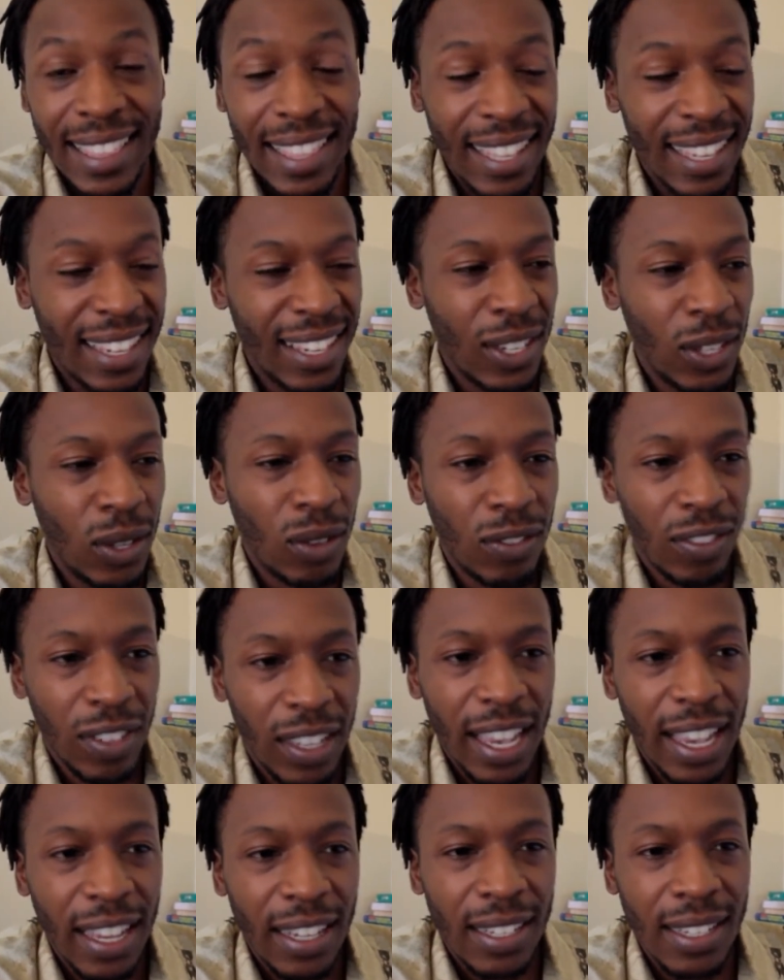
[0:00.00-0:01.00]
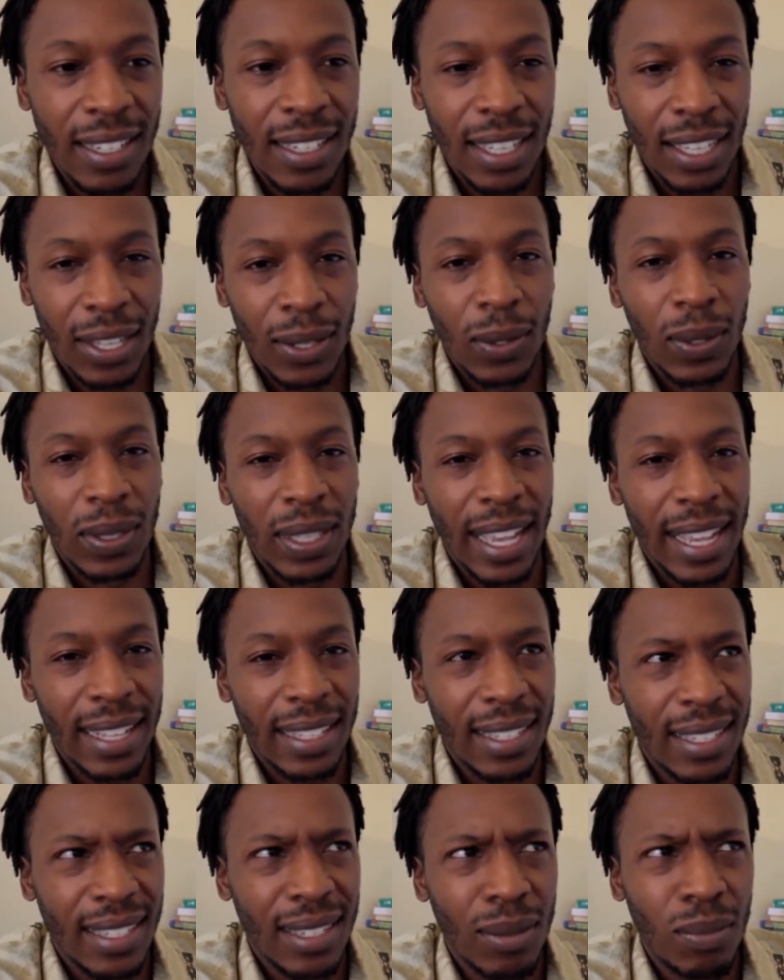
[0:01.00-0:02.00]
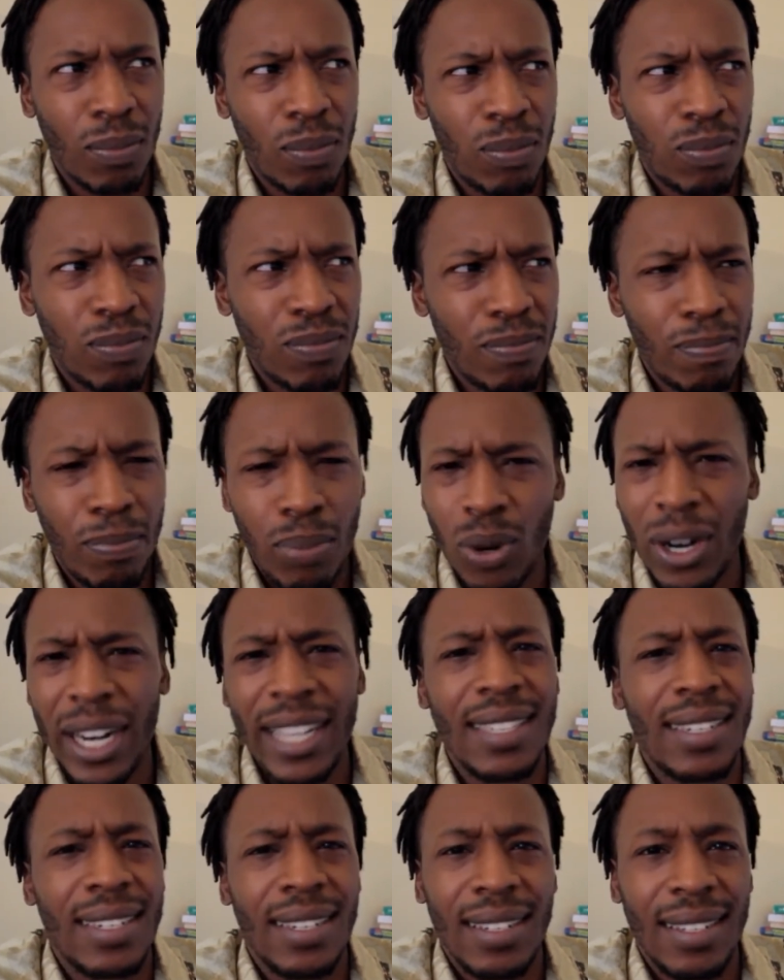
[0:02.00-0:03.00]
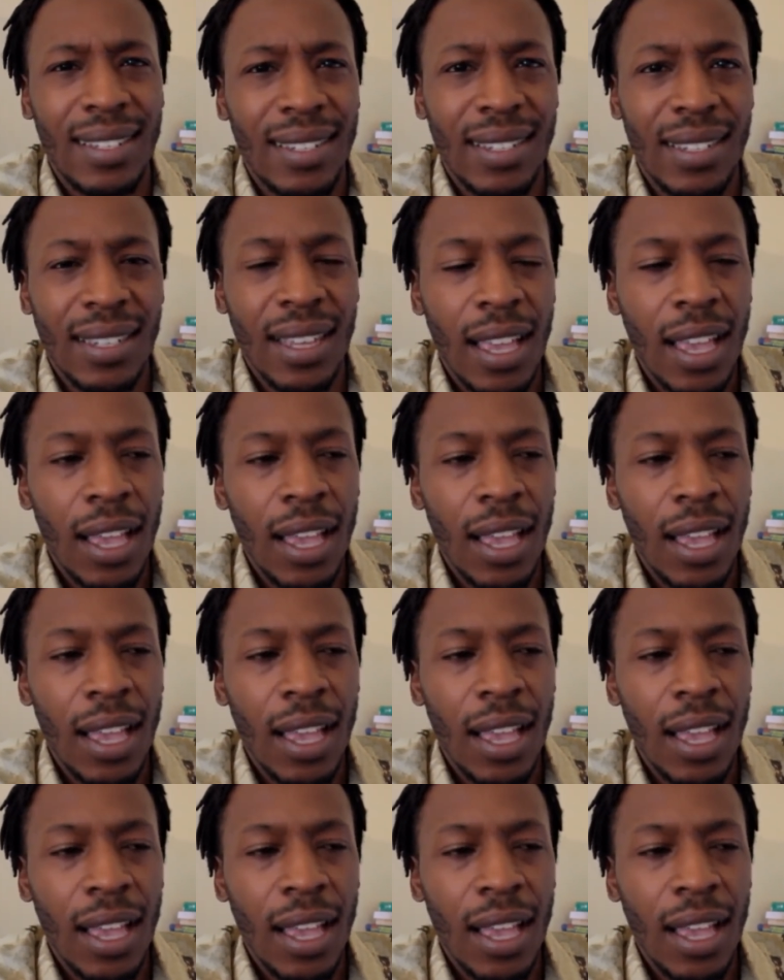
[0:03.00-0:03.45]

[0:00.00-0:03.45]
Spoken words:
then you've gained a skill that's priceless.